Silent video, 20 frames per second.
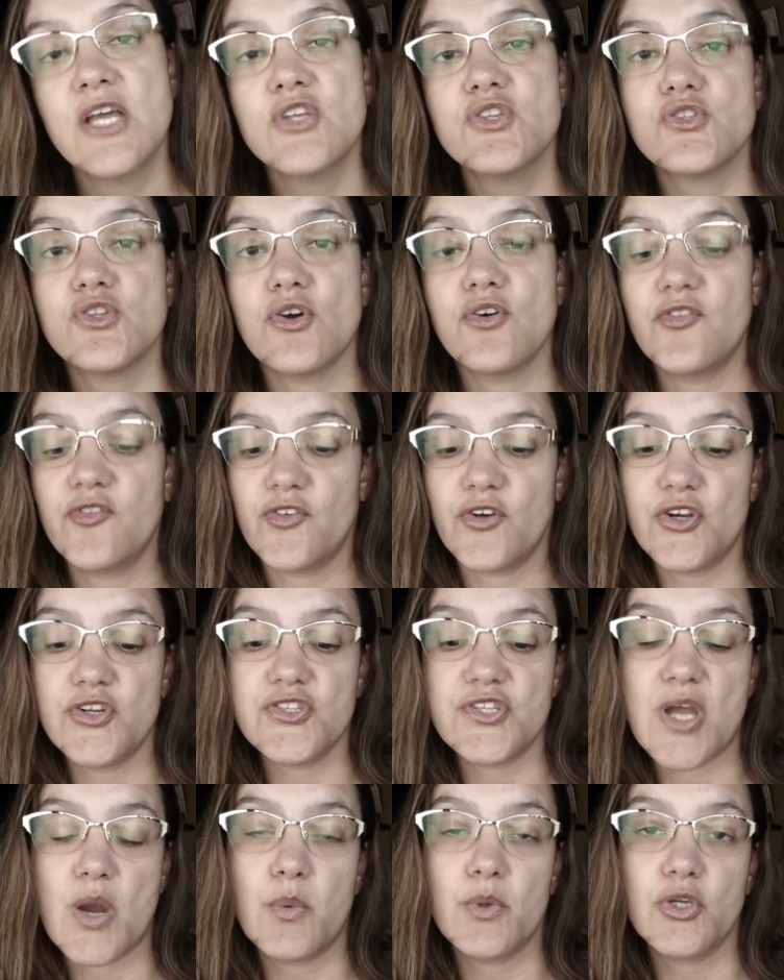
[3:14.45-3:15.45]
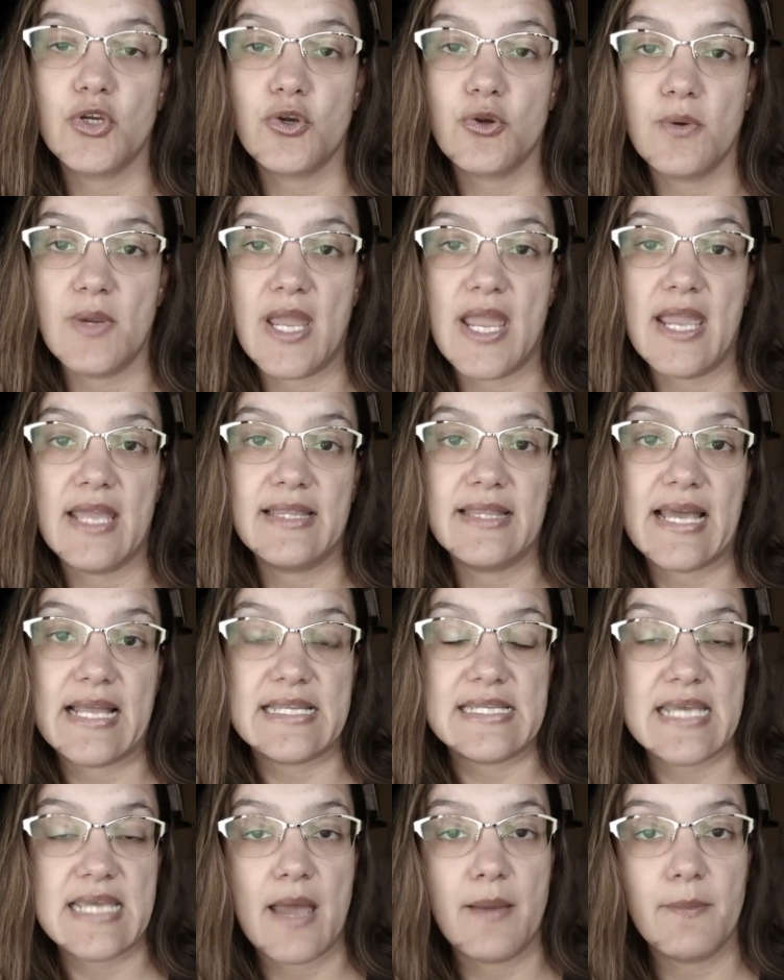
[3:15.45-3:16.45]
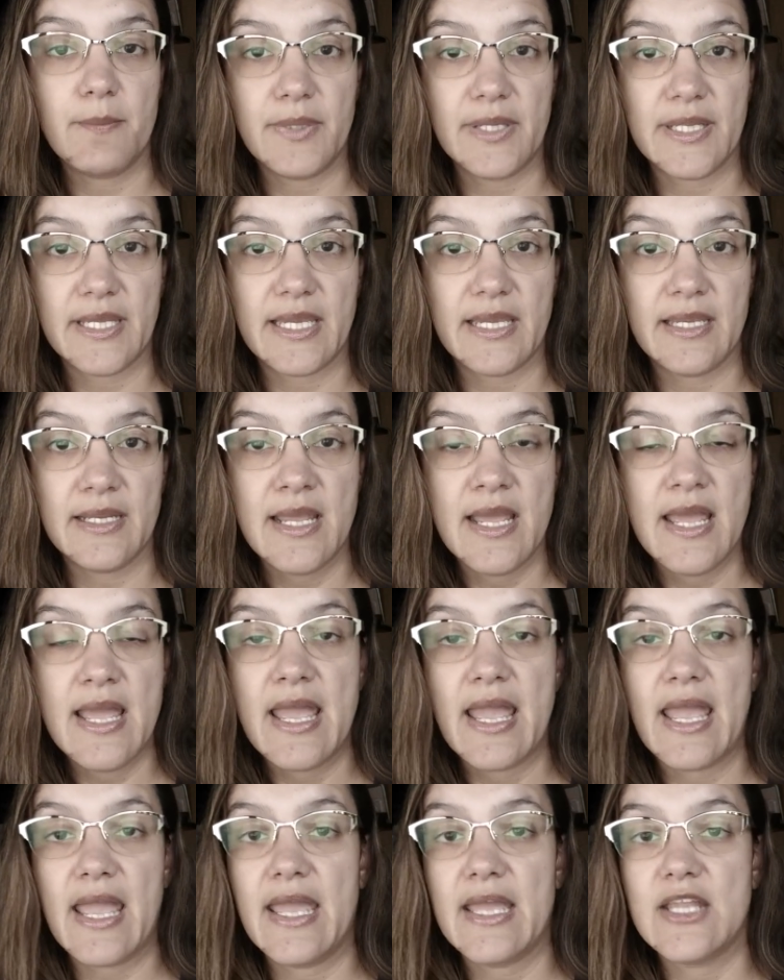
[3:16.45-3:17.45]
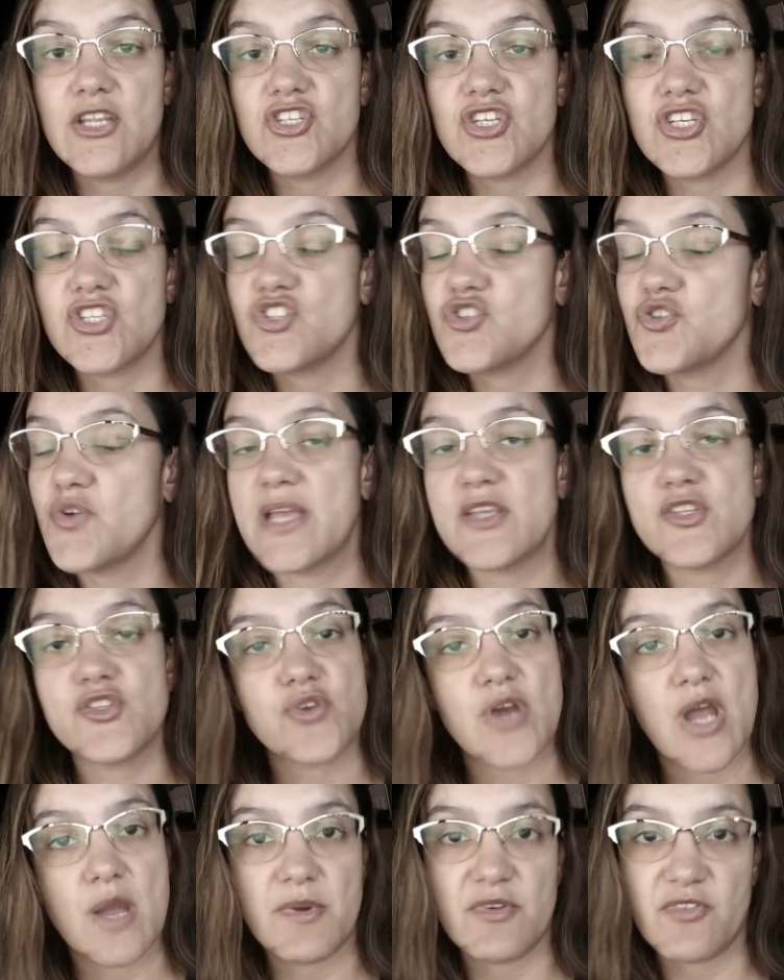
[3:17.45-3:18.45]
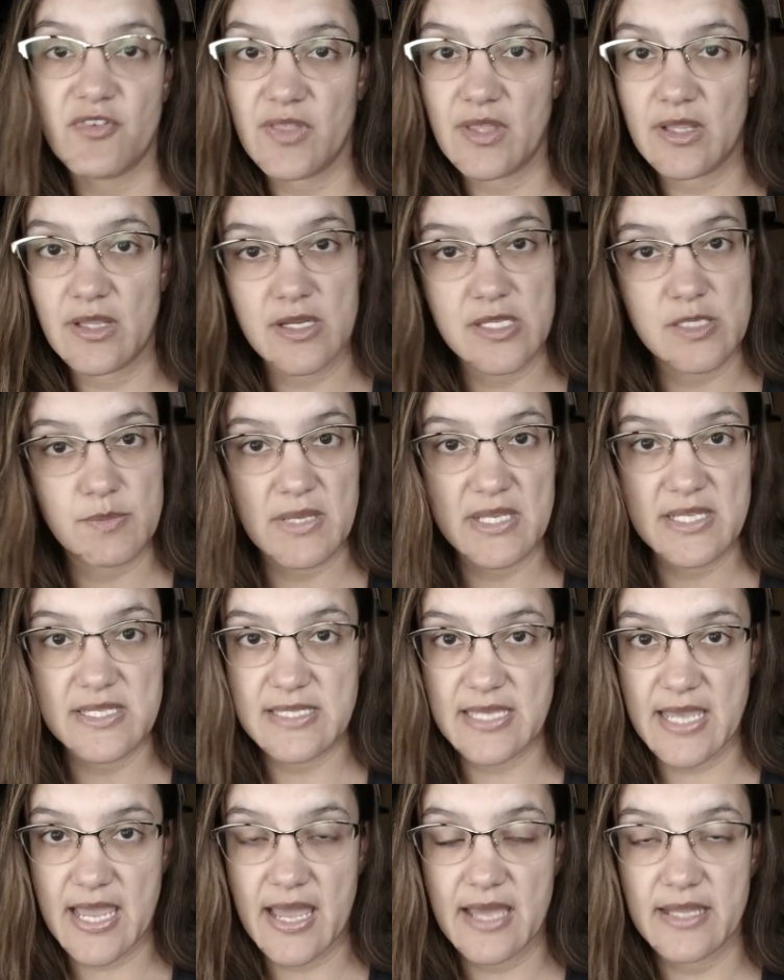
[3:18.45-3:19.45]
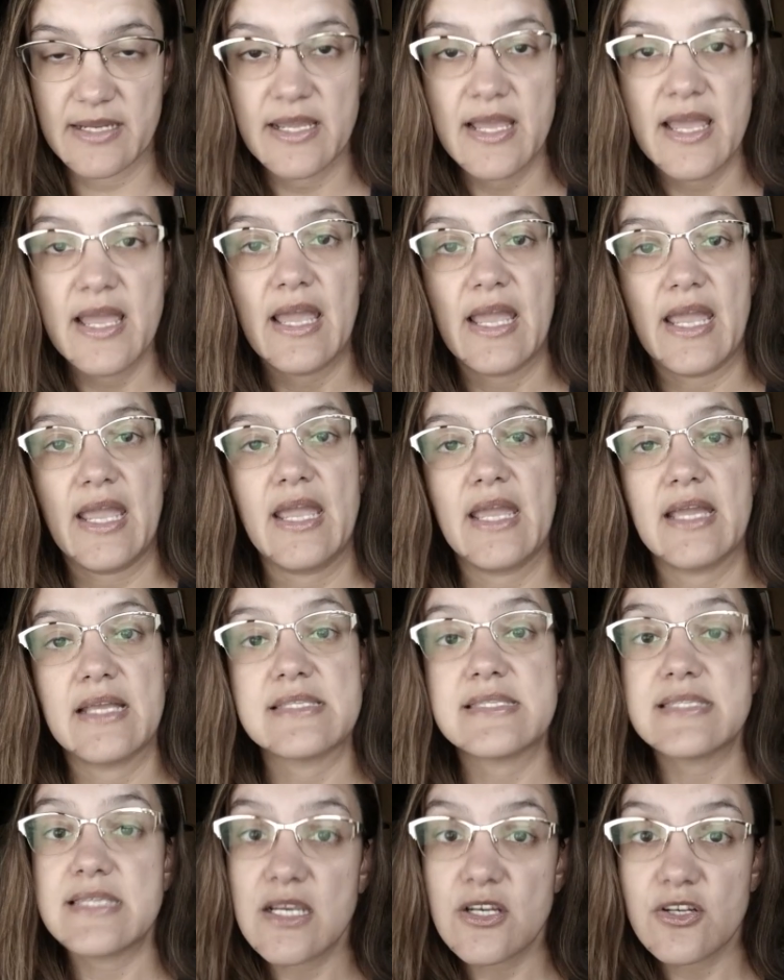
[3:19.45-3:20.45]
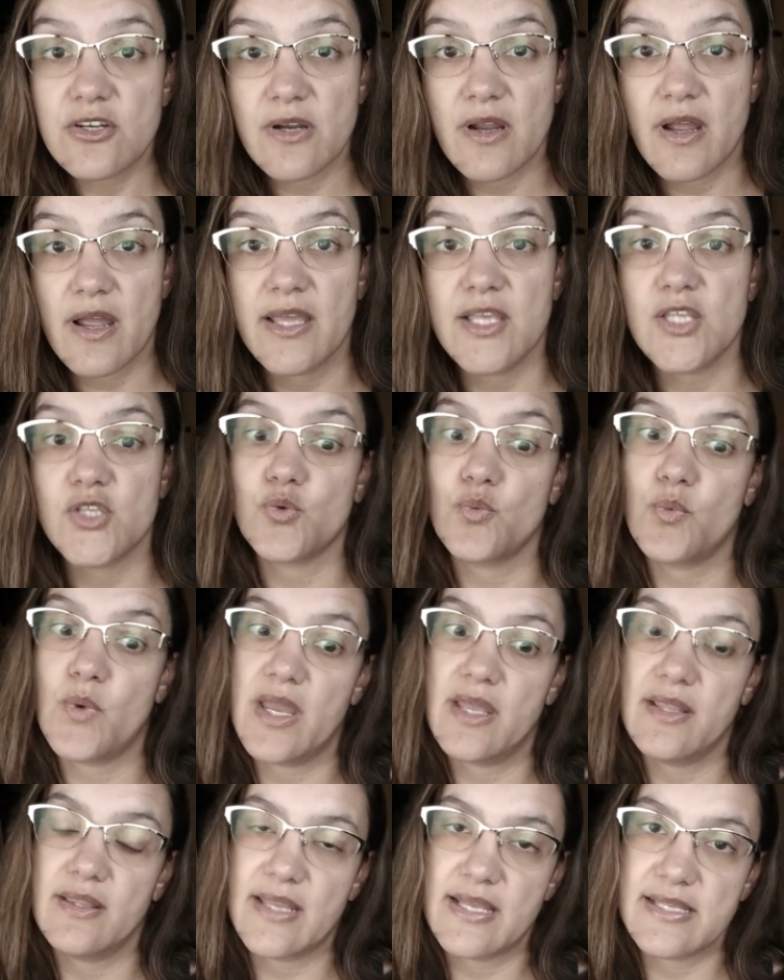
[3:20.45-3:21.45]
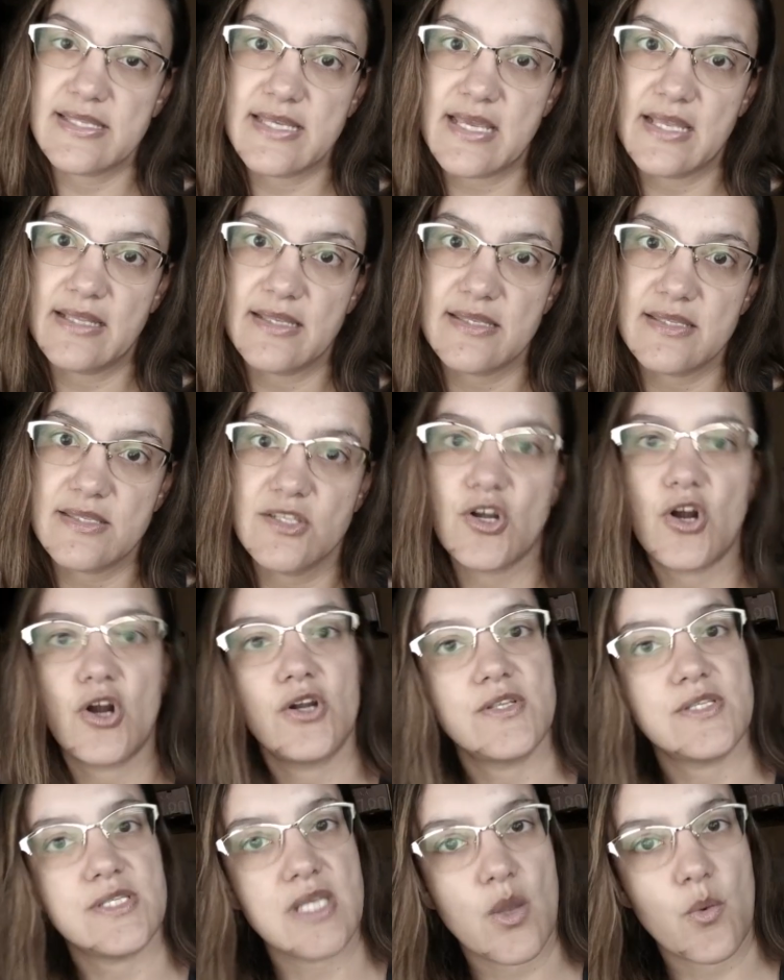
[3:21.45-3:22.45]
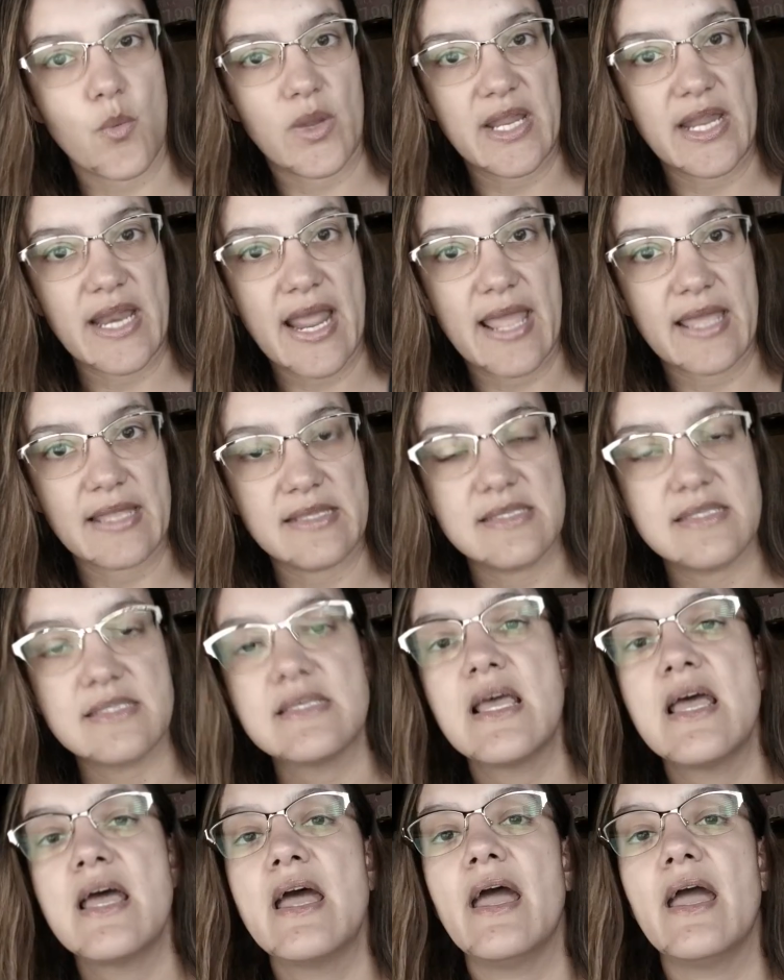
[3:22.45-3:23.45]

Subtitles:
So first I would create that template and just transcribe everything that is being said and synchronize when that sentence starts and when it ends.